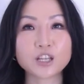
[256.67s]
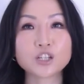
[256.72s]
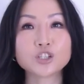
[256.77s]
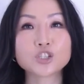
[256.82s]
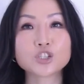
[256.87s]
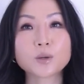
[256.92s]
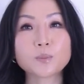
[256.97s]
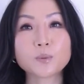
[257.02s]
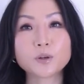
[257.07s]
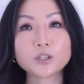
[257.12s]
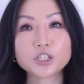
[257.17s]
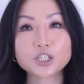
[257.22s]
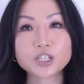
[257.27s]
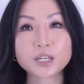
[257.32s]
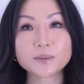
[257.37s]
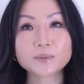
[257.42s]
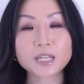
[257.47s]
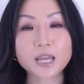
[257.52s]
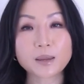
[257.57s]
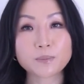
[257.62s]
Your body
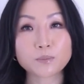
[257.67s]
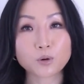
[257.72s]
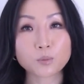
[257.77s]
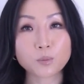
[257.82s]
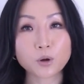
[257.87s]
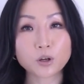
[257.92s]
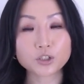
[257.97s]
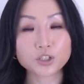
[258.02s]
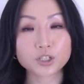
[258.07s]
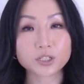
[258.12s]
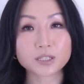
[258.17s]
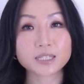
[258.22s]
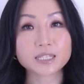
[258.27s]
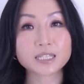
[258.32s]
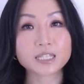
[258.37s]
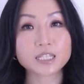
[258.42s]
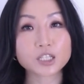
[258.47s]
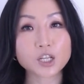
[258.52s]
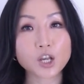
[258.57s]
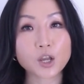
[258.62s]
shapes and proportions
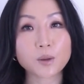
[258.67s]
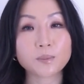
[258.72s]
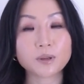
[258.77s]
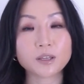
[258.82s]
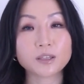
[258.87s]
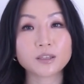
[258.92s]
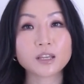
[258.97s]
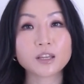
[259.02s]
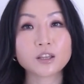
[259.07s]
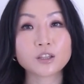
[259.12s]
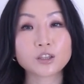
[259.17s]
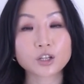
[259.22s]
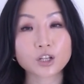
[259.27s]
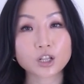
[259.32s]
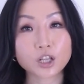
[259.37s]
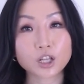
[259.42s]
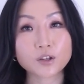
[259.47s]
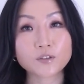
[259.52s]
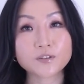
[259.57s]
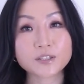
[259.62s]
determine the
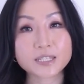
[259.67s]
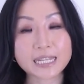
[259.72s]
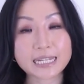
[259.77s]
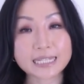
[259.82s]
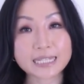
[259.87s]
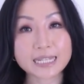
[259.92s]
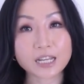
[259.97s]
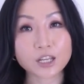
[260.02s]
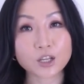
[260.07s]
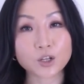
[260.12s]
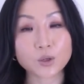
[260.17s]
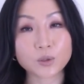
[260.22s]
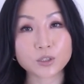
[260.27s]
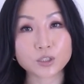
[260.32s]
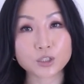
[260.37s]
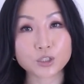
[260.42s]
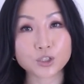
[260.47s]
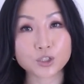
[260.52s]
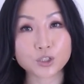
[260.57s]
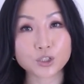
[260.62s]
clothes that are going
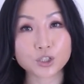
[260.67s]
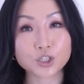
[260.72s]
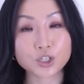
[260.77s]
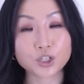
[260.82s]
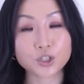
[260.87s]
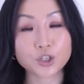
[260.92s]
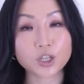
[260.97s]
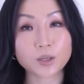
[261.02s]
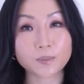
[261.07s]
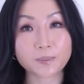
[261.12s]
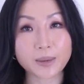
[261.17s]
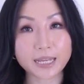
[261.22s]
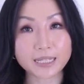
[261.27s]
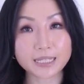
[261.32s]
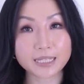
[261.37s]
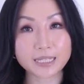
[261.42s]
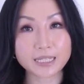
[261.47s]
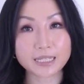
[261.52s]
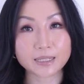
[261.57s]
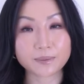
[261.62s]
to suit you the
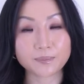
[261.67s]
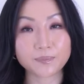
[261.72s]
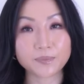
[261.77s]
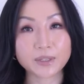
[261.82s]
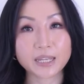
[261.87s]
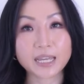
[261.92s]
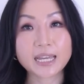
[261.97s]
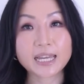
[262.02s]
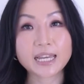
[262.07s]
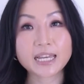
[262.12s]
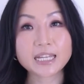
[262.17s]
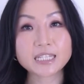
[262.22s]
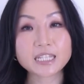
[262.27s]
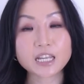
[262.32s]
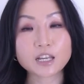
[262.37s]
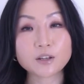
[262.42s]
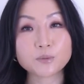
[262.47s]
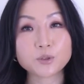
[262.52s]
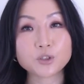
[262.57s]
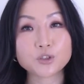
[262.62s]
best. It
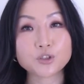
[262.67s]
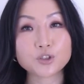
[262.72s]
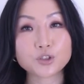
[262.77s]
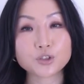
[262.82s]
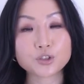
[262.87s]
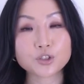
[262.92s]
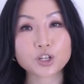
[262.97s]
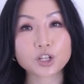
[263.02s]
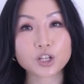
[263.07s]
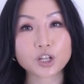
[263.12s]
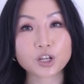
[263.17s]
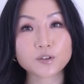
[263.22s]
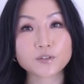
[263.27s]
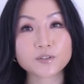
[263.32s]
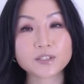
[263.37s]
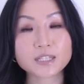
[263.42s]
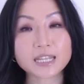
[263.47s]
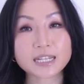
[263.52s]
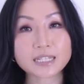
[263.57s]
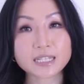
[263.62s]
helps you choose
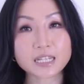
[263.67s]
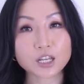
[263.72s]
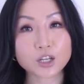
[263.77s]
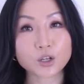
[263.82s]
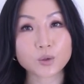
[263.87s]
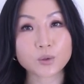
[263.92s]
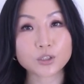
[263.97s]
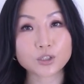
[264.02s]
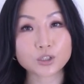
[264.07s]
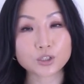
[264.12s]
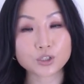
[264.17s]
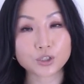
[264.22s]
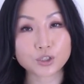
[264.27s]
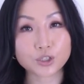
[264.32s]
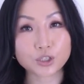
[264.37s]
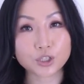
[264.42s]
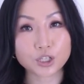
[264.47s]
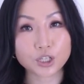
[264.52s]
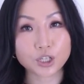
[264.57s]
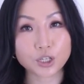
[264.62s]
clothes that are going to
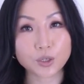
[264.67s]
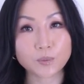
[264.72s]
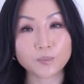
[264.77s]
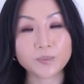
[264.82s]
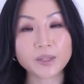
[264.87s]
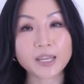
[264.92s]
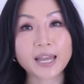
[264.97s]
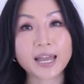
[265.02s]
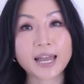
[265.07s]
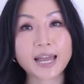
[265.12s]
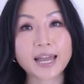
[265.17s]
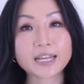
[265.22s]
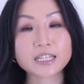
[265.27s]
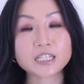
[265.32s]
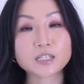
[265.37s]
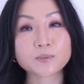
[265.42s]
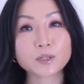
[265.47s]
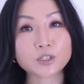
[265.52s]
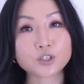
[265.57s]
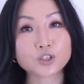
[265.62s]
suit you
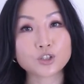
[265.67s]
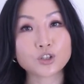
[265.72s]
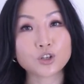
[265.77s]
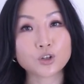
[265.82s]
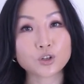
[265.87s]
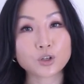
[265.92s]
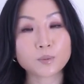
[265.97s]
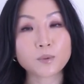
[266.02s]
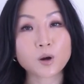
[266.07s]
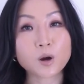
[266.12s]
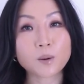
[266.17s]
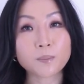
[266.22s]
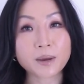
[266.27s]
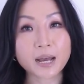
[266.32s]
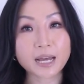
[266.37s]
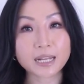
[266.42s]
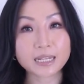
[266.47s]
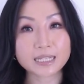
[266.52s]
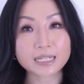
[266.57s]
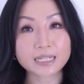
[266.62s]
and make you look more
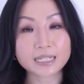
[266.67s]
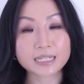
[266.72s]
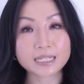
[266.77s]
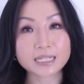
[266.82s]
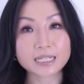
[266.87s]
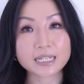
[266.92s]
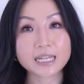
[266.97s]
balanced